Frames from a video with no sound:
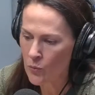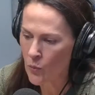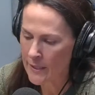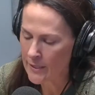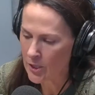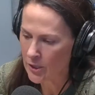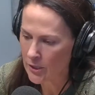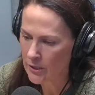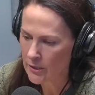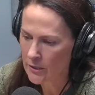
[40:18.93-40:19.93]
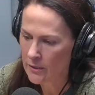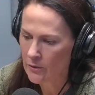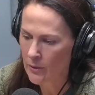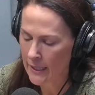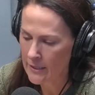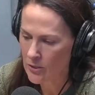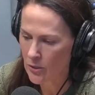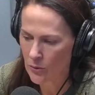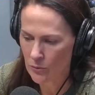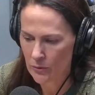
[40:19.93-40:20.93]
winter, right?
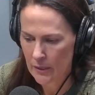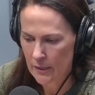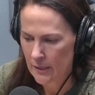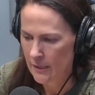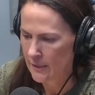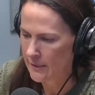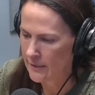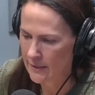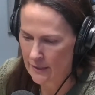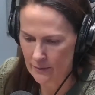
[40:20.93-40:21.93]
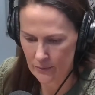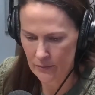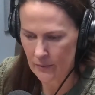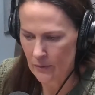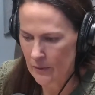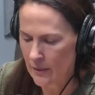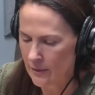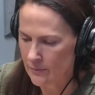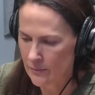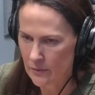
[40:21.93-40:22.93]
So the
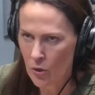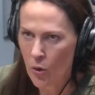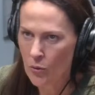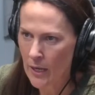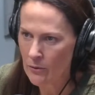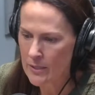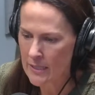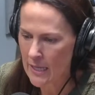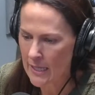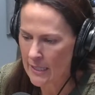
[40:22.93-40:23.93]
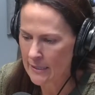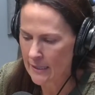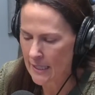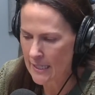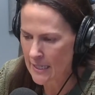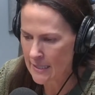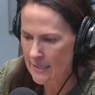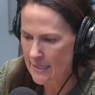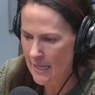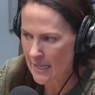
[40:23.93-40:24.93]
cold outside, the heat
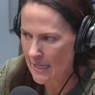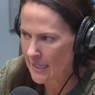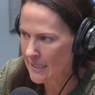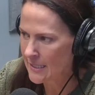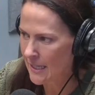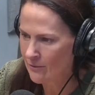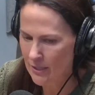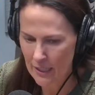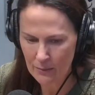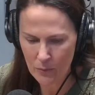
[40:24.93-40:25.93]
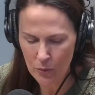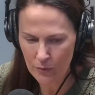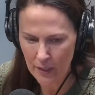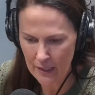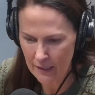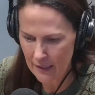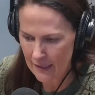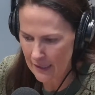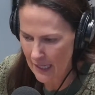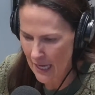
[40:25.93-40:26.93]
inside, everything moving,
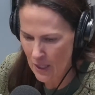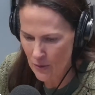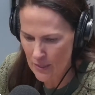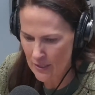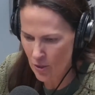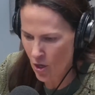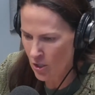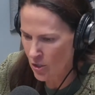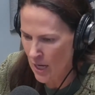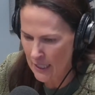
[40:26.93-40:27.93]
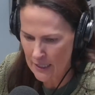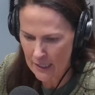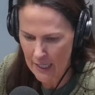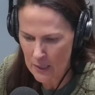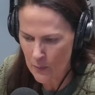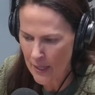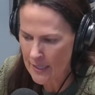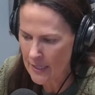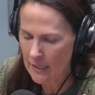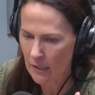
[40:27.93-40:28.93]
houses contracting,
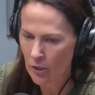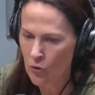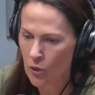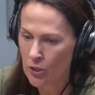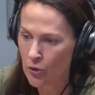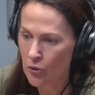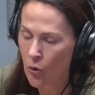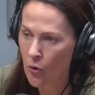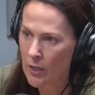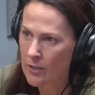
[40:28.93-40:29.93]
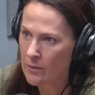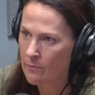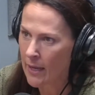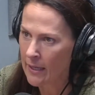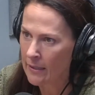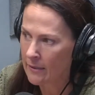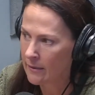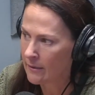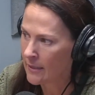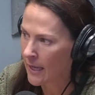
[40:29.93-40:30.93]
expanding, your doors might
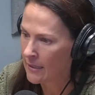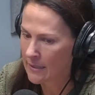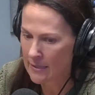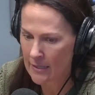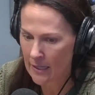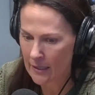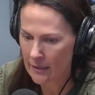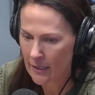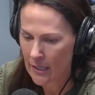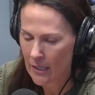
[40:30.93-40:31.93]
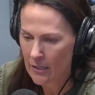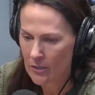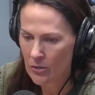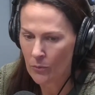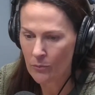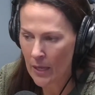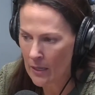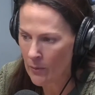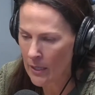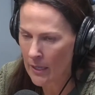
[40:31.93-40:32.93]
get stuck. So
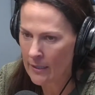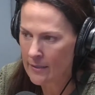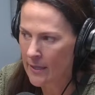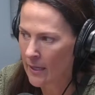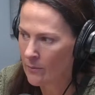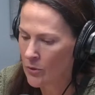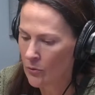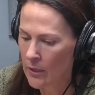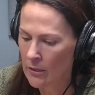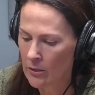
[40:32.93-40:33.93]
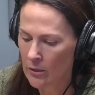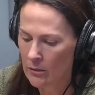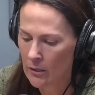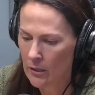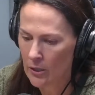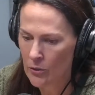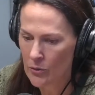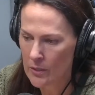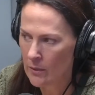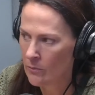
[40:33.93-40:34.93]
maybe it's time to either
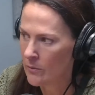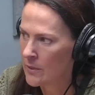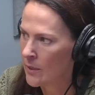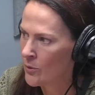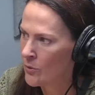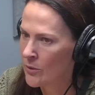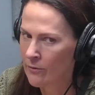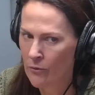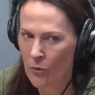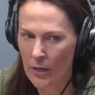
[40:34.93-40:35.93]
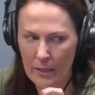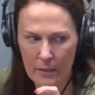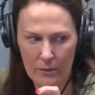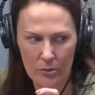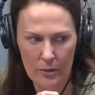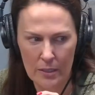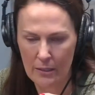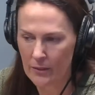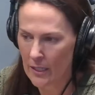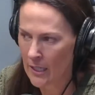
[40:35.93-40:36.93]
use some WD-40 to see
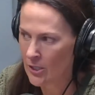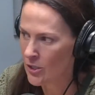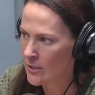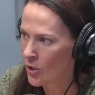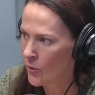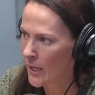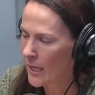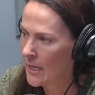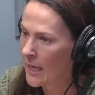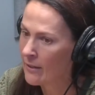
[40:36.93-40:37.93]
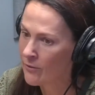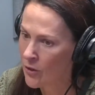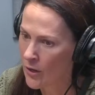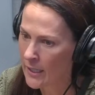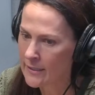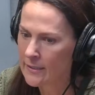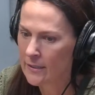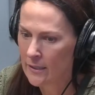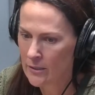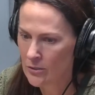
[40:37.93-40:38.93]
if the hinges are okay. And if not,
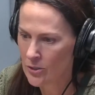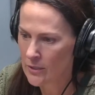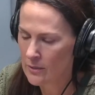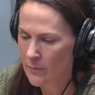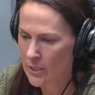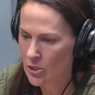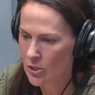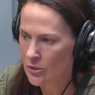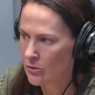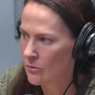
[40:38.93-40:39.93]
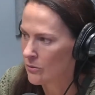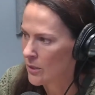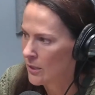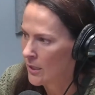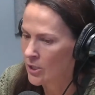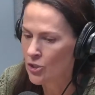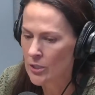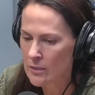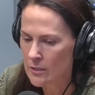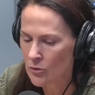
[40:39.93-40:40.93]
just make sure to
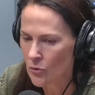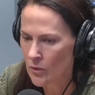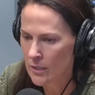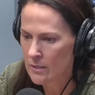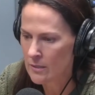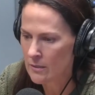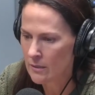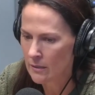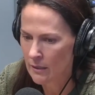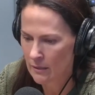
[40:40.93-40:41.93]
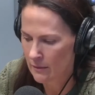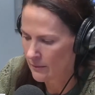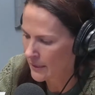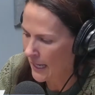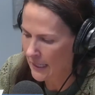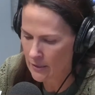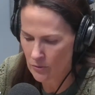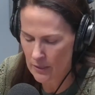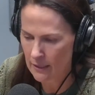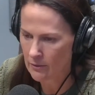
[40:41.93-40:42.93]
adjust the doors, the
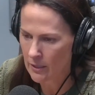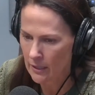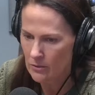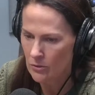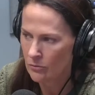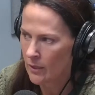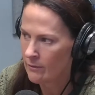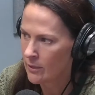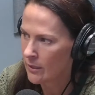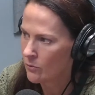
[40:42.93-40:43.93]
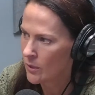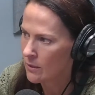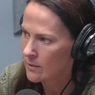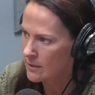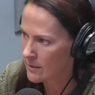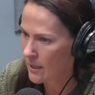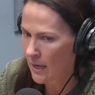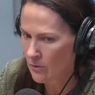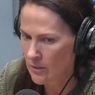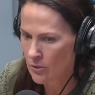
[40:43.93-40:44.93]
handles and everything so everything works. Because the
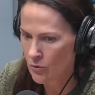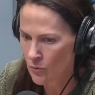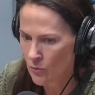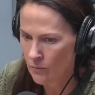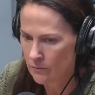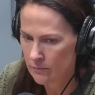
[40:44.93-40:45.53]
houses do